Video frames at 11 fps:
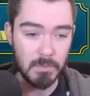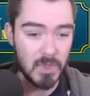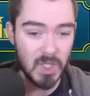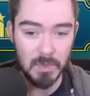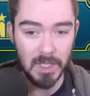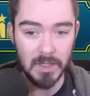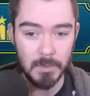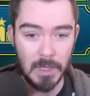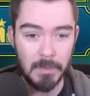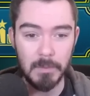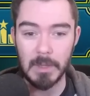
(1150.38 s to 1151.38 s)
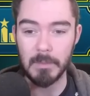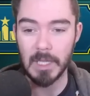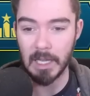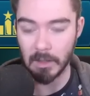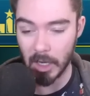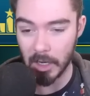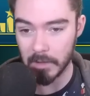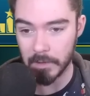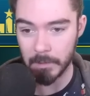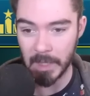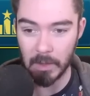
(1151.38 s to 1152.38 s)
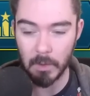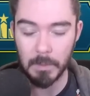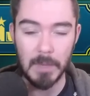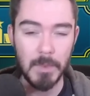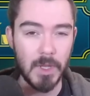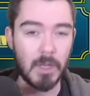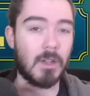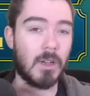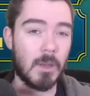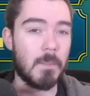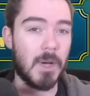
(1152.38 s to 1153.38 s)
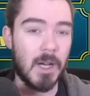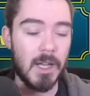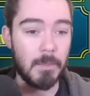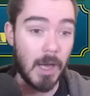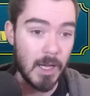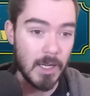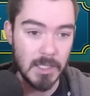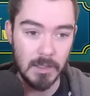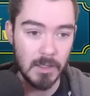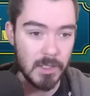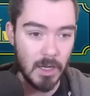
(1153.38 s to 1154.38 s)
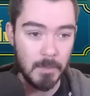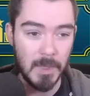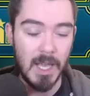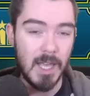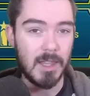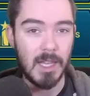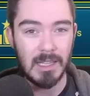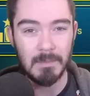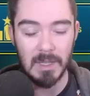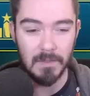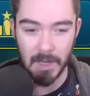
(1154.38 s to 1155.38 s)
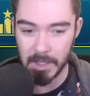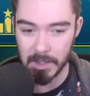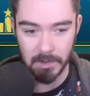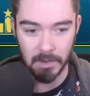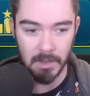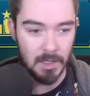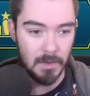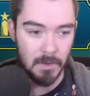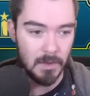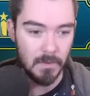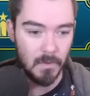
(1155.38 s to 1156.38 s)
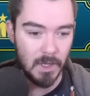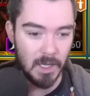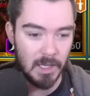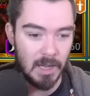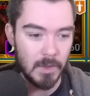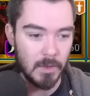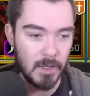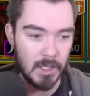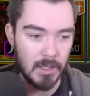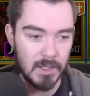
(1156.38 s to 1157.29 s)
just because people have been playing longer for me or people that are going to buy packs in the shop, they can be faster. I never run a